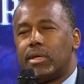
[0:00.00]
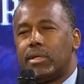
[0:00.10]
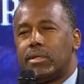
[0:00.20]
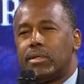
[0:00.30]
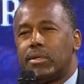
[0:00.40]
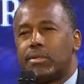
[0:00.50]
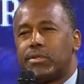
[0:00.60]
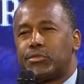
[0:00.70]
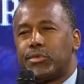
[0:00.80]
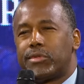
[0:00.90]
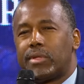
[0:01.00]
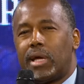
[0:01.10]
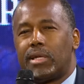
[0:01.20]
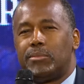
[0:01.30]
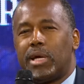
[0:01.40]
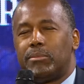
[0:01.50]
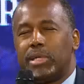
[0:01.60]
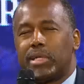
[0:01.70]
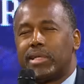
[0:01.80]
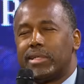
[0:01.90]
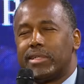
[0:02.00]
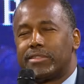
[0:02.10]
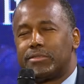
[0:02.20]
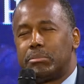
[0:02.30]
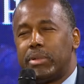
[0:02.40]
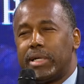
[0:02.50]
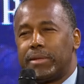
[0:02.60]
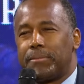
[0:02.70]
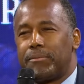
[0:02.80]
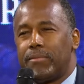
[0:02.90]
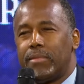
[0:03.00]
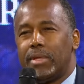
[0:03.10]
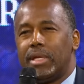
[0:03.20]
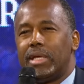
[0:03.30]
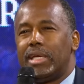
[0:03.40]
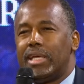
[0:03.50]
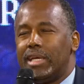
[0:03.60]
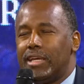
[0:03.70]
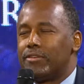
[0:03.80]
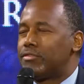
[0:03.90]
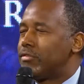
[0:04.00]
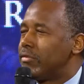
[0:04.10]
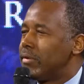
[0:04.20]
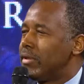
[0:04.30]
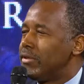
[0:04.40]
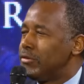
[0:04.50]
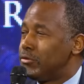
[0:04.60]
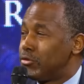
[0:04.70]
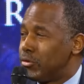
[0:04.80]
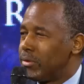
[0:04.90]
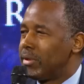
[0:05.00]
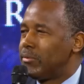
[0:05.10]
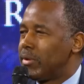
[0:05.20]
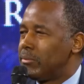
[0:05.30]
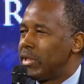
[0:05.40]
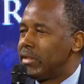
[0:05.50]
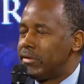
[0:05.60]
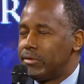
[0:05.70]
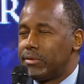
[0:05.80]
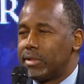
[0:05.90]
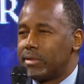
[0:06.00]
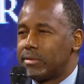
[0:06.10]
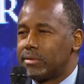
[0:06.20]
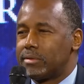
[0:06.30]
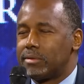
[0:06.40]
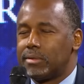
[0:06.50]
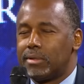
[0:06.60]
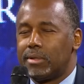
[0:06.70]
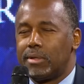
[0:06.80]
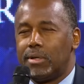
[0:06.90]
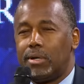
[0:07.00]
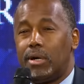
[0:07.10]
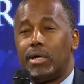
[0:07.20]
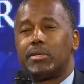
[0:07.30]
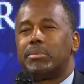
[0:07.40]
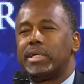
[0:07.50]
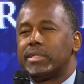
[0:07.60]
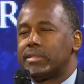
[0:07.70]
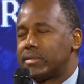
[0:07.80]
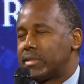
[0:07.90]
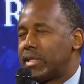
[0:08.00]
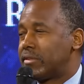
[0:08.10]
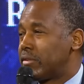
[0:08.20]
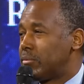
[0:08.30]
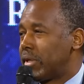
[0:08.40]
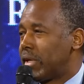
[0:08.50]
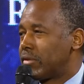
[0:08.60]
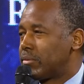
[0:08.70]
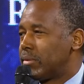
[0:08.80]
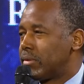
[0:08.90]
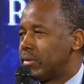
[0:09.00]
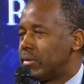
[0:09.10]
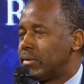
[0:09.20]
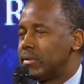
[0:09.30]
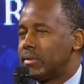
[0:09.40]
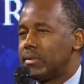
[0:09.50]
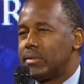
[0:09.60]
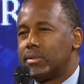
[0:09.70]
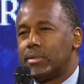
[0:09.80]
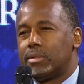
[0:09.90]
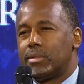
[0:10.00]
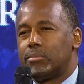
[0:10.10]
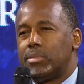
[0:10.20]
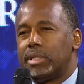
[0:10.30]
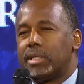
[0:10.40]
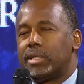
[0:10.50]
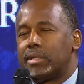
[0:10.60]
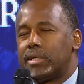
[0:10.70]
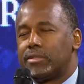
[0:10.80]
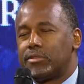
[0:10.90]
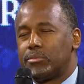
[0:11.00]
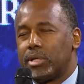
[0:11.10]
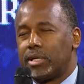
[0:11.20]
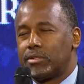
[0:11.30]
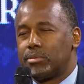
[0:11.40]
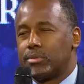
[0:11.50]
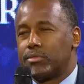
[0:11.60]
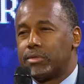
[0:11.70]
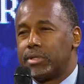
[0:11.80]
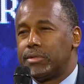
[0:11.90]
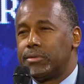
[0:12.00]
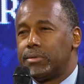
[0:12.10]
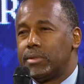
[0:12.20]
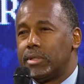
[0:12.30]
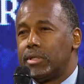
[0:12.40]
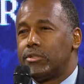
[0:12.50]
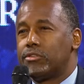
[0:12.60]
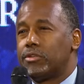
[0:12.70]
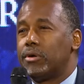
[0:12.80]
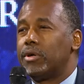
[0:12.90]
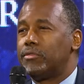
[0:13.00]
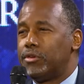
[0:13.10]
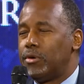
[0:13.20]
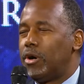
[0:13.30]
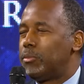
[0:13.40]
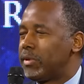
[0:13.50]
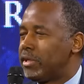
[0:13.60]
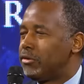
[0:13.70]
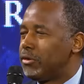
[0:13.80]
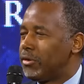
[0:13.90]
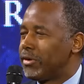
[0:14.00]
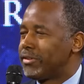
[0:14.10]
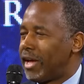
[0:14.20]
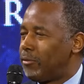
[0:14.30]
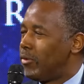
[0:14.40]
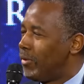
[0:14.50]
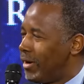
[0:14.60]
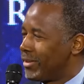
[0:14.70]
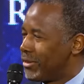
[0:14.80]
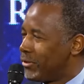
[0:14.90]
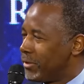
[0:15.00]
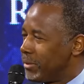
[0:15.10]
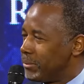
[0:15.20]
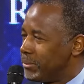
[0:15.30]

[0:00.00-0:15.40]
you know, this was not on my bucket list, but if you truly want me to do this, all the pundits say it's impossible, but nothing is impossible for you. So if you open the doors, I will walk through them.